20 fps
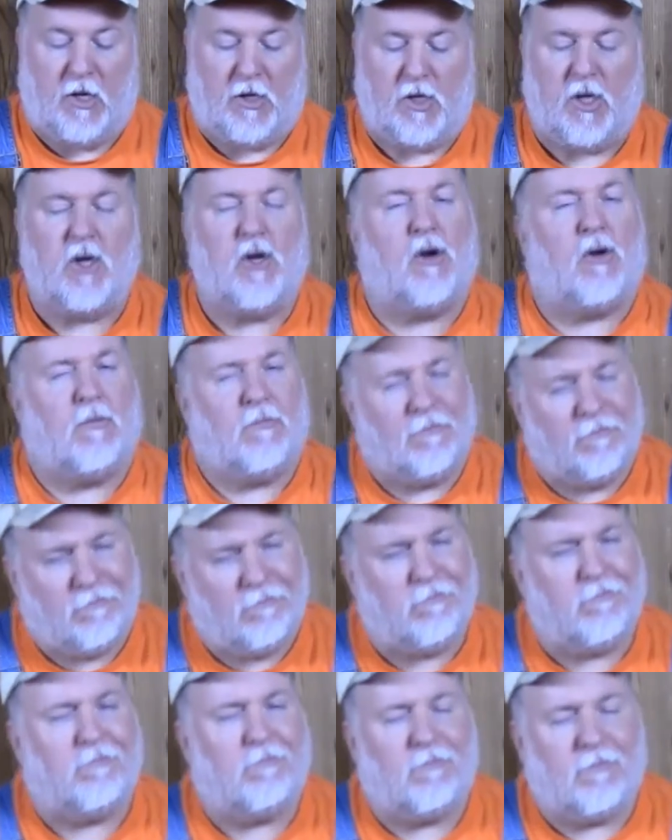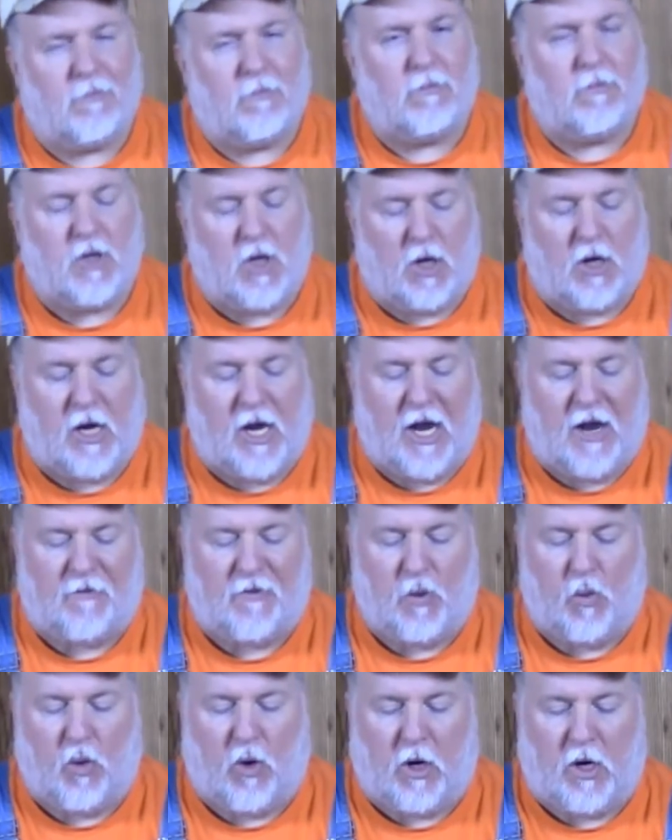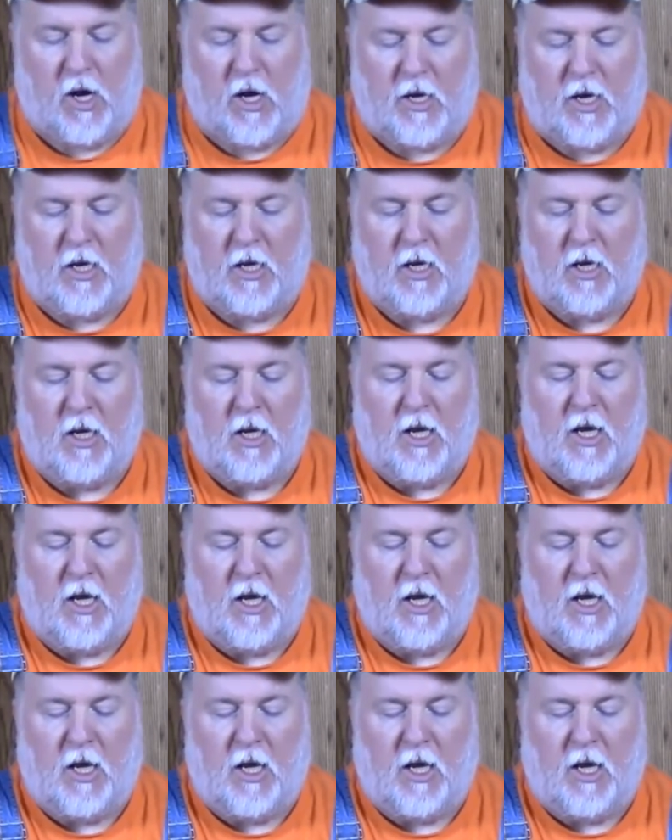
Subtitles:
So you're gonna have to work on it.